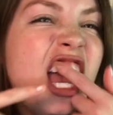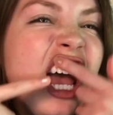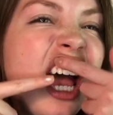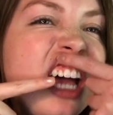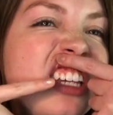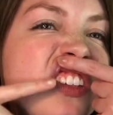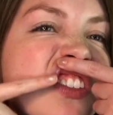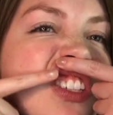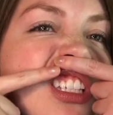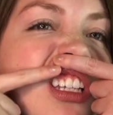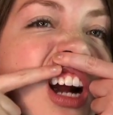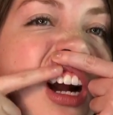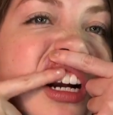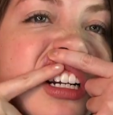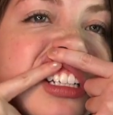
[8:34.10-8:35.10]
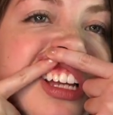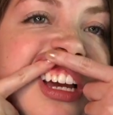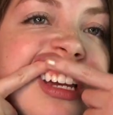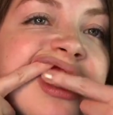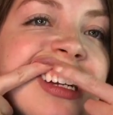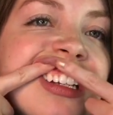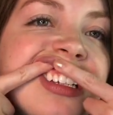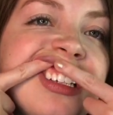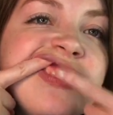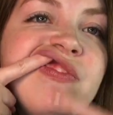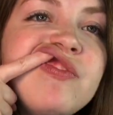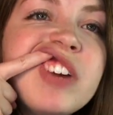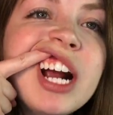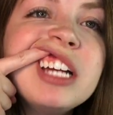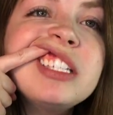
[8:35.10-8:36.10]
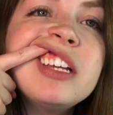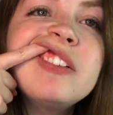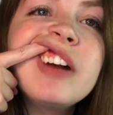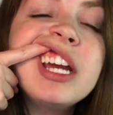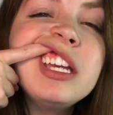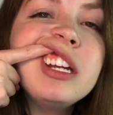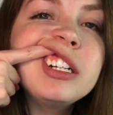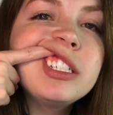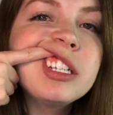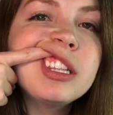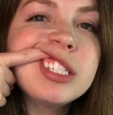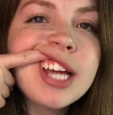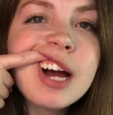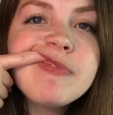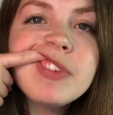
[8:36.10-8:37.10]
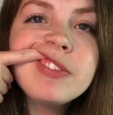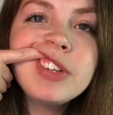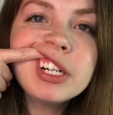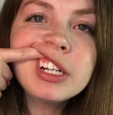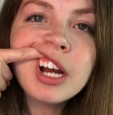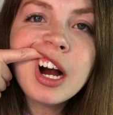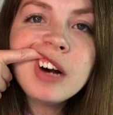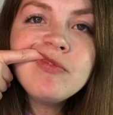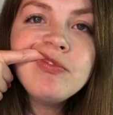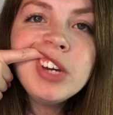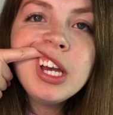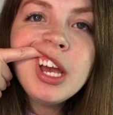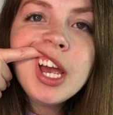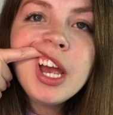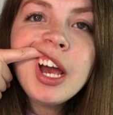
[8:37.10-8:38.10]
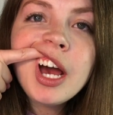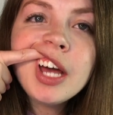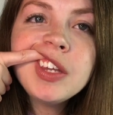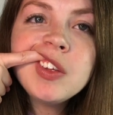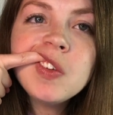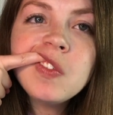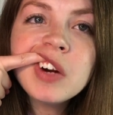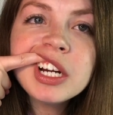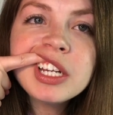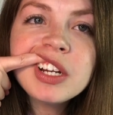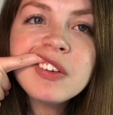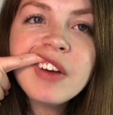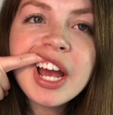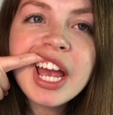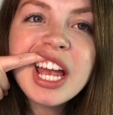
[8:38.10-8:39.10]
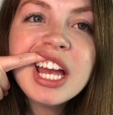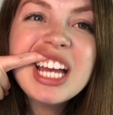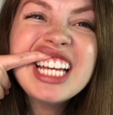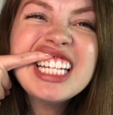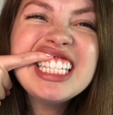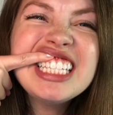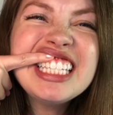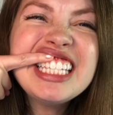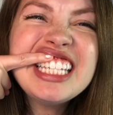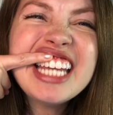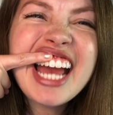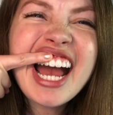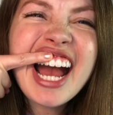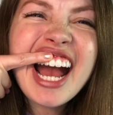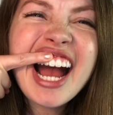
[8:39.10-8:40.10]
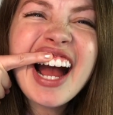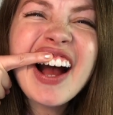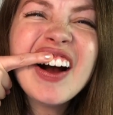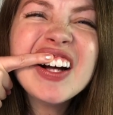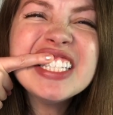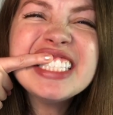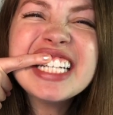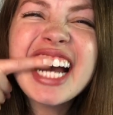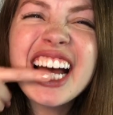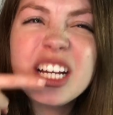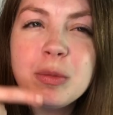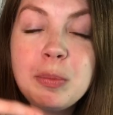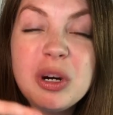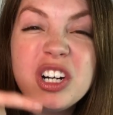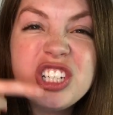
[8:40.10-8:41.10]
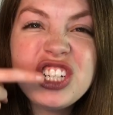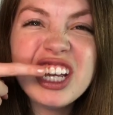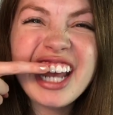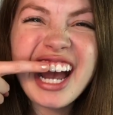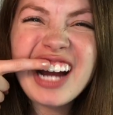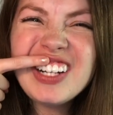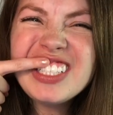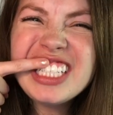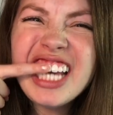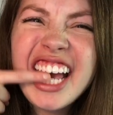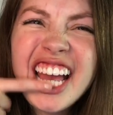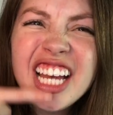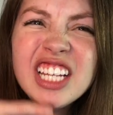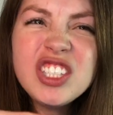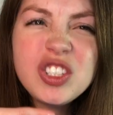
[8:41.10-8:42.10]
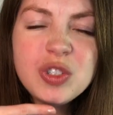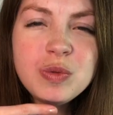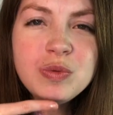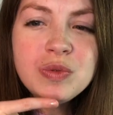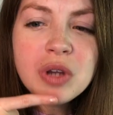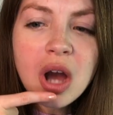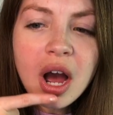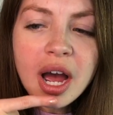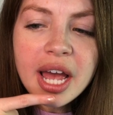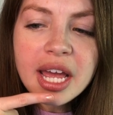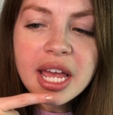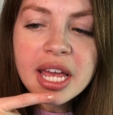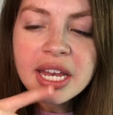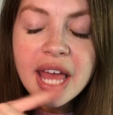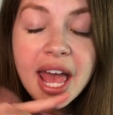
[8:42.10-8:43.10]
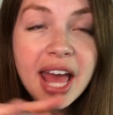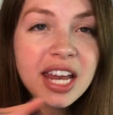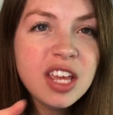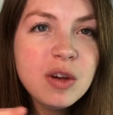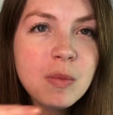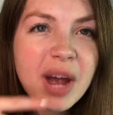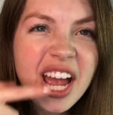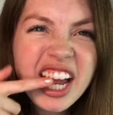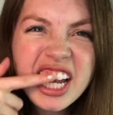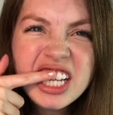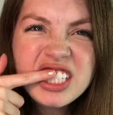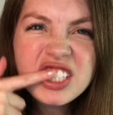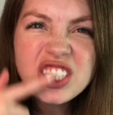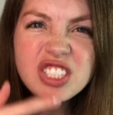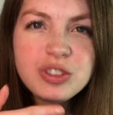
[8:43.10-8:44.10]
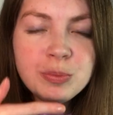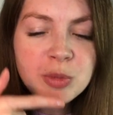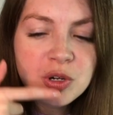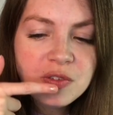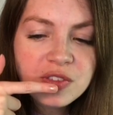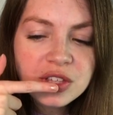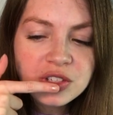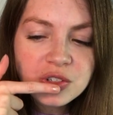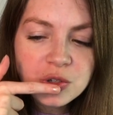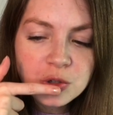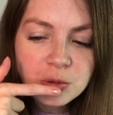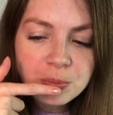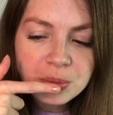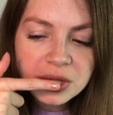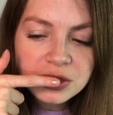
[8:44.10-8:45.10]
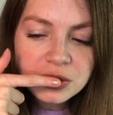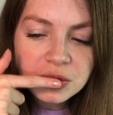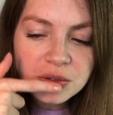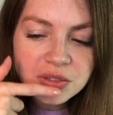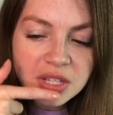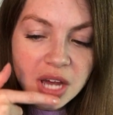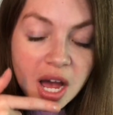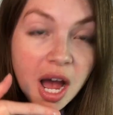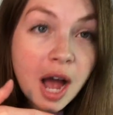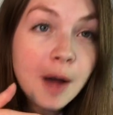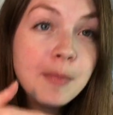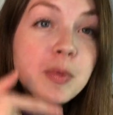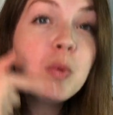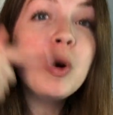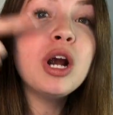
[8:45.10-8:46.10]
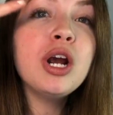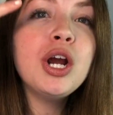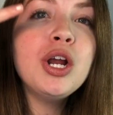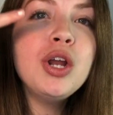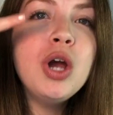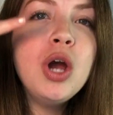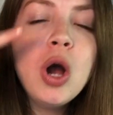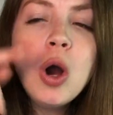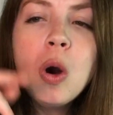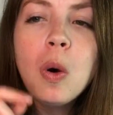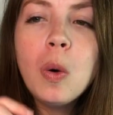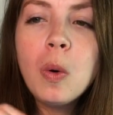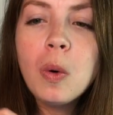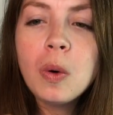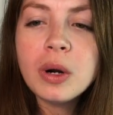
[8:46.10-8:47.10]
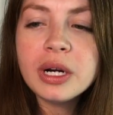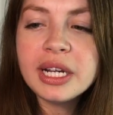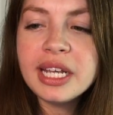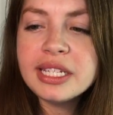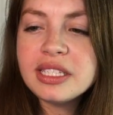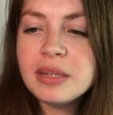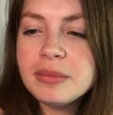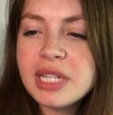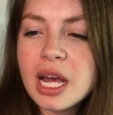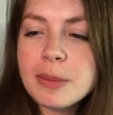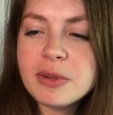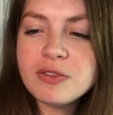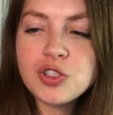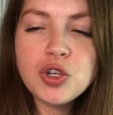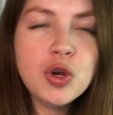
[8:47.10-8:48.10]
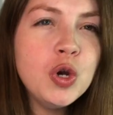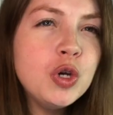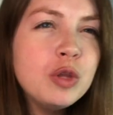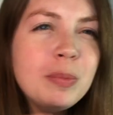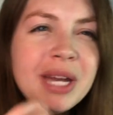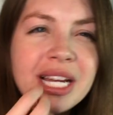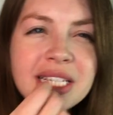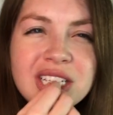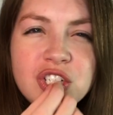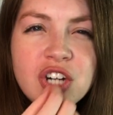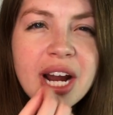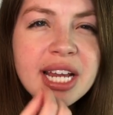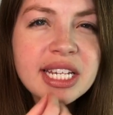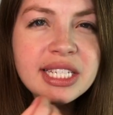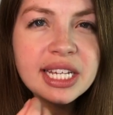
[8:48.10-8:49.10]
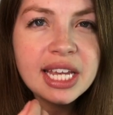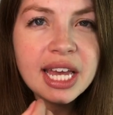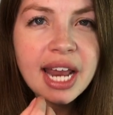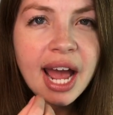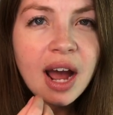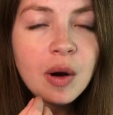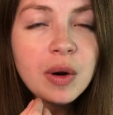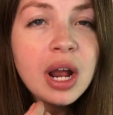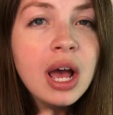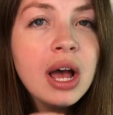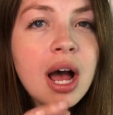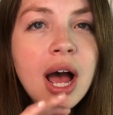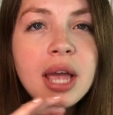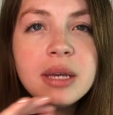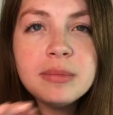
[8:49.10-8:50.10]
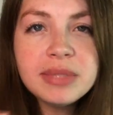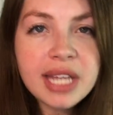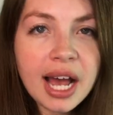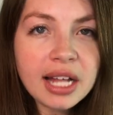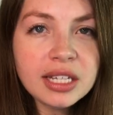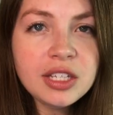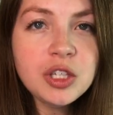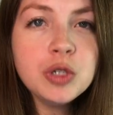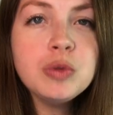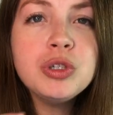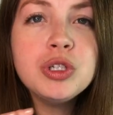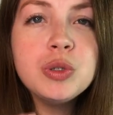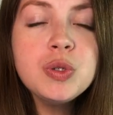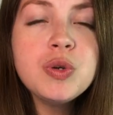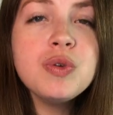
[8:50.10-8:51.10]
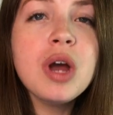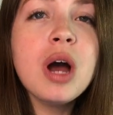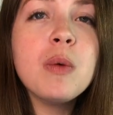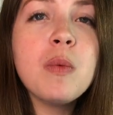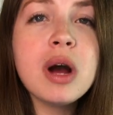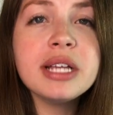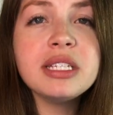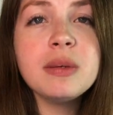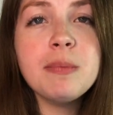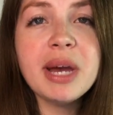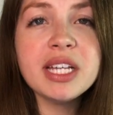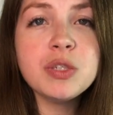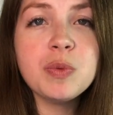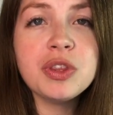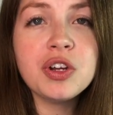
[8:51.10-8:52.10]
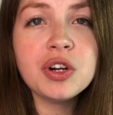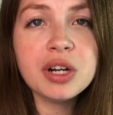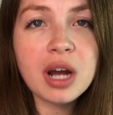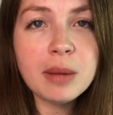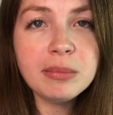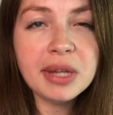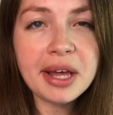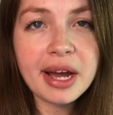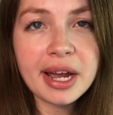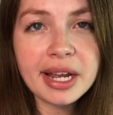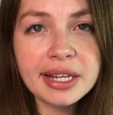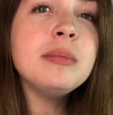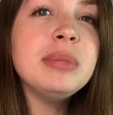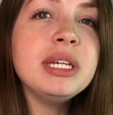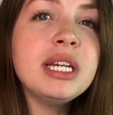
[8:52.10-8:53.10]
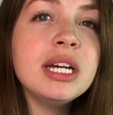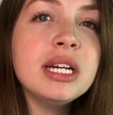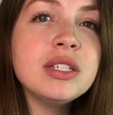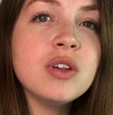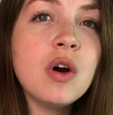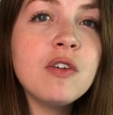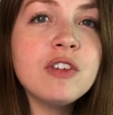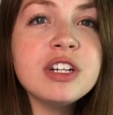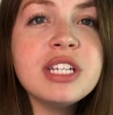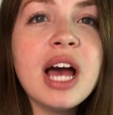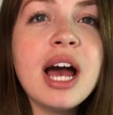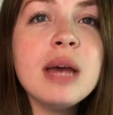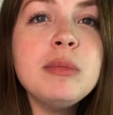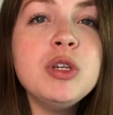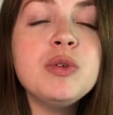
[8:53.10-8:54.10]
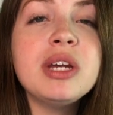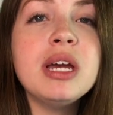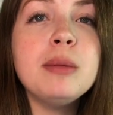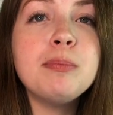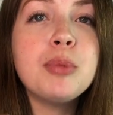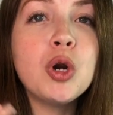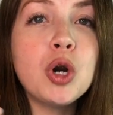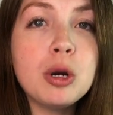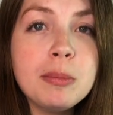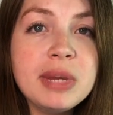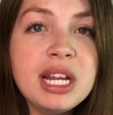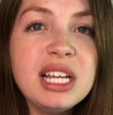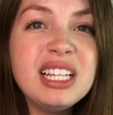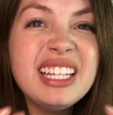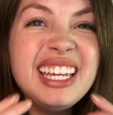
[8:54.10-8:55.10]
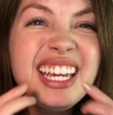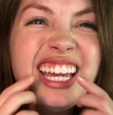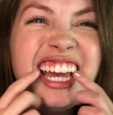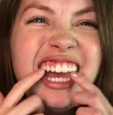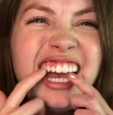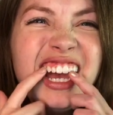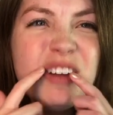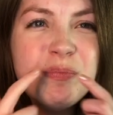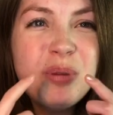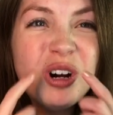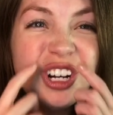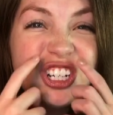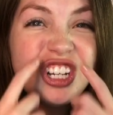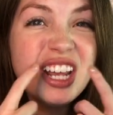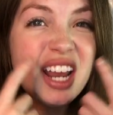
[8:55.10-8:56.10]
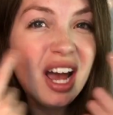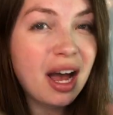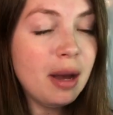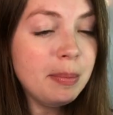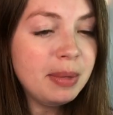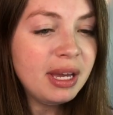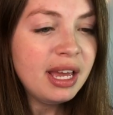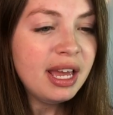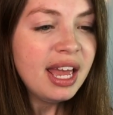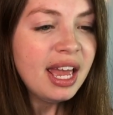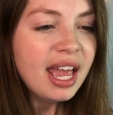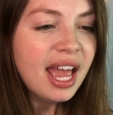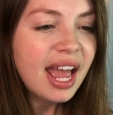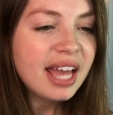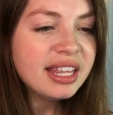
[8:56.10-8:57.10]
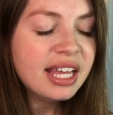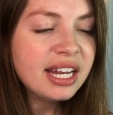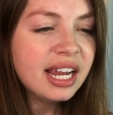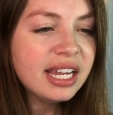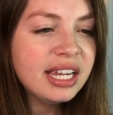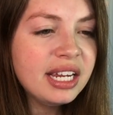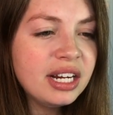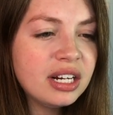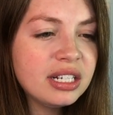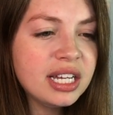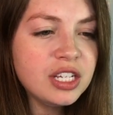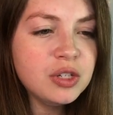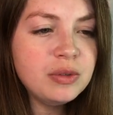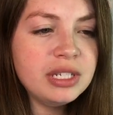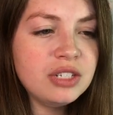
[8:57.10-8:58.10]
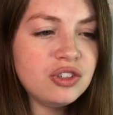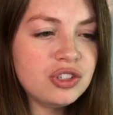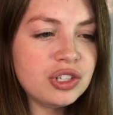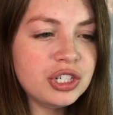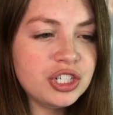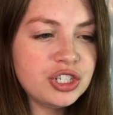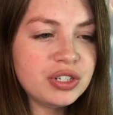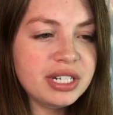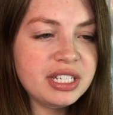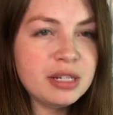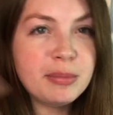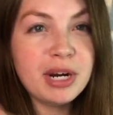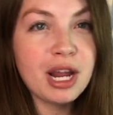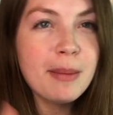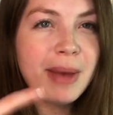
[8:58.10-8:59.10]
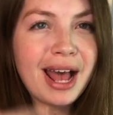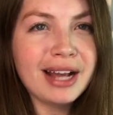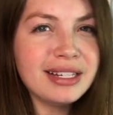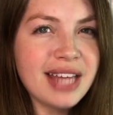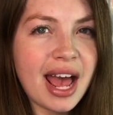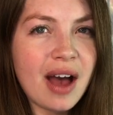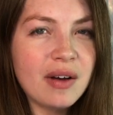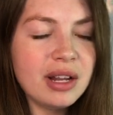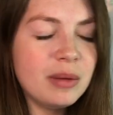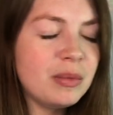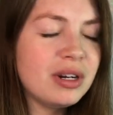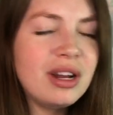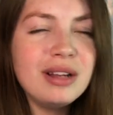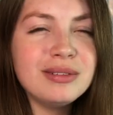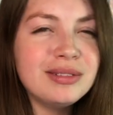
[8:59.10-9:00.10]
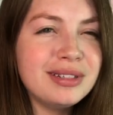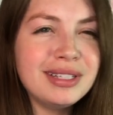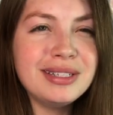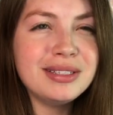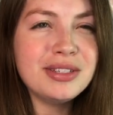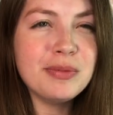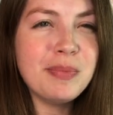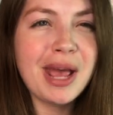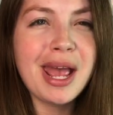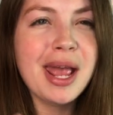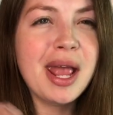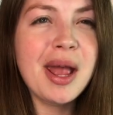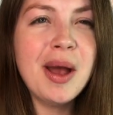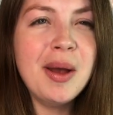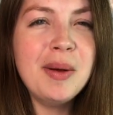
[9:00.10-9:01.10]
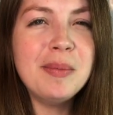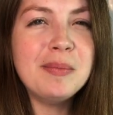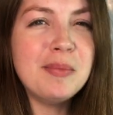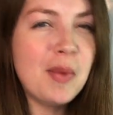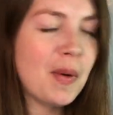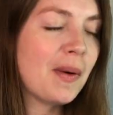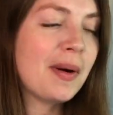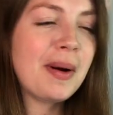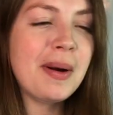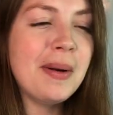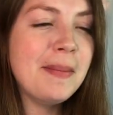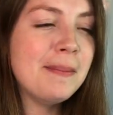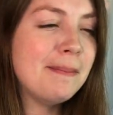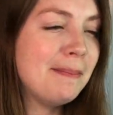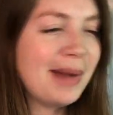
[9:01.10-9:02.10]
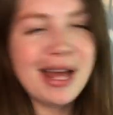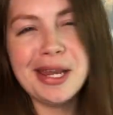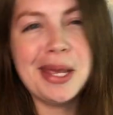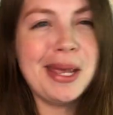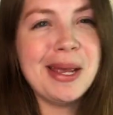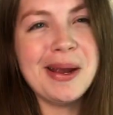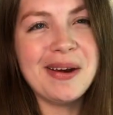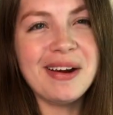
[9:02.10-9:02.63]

and you start like, you press it right here to the top of your gum and you work your way down to kind of push it out. Do not in any way move the tooth bristles upward or get some type of toothpick to try to dig it out, I am telling you, you do not want to mess with your gum line because over time you can permanently push it up. And then I hear like you need surgery to bring it back down. And we're not looking to pay more money here.